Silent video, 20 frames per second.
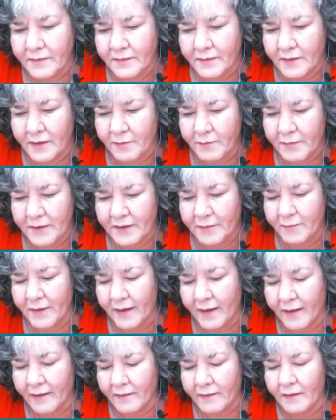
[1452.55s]
That'll be the
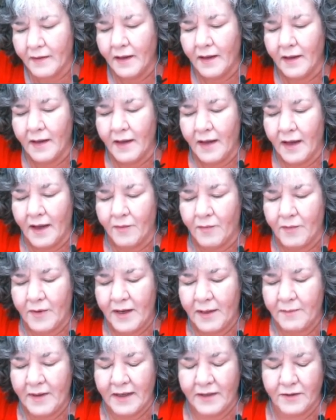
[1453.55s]
back. When
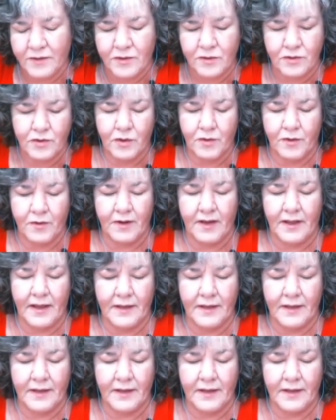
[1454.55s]
I make a tutorial,